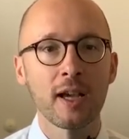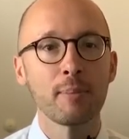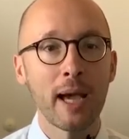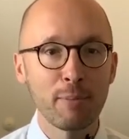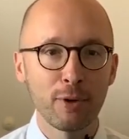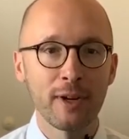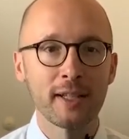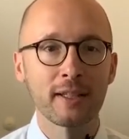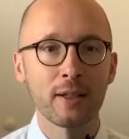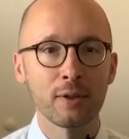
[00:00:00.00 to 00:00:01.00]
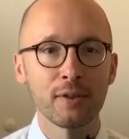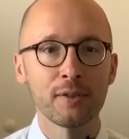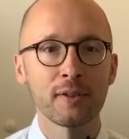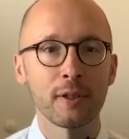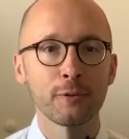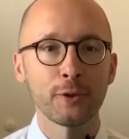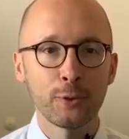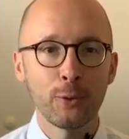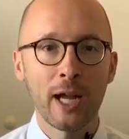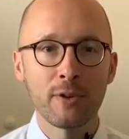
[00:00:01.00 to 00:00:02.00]
by providing loans of
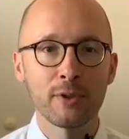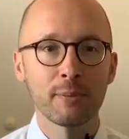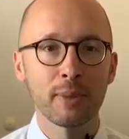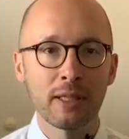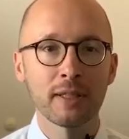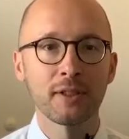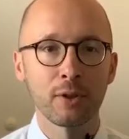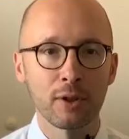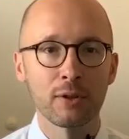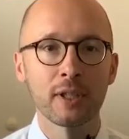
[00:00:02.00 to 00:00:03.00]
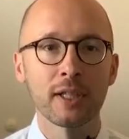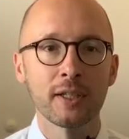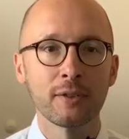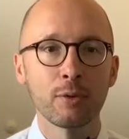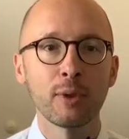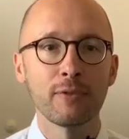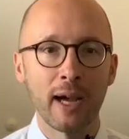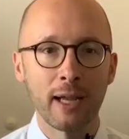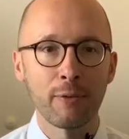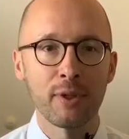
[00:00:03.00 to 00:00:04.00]
200 billion euro to
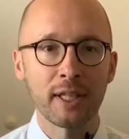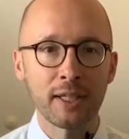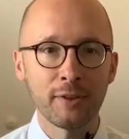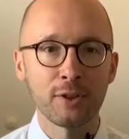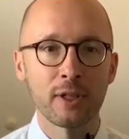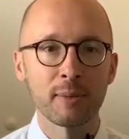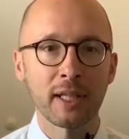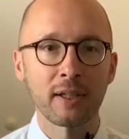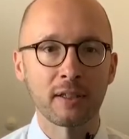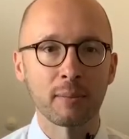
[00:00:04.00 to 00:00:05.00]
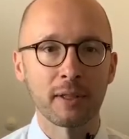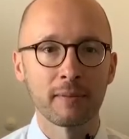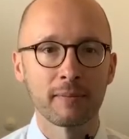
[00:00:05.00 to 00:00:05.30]
revive the East German economy.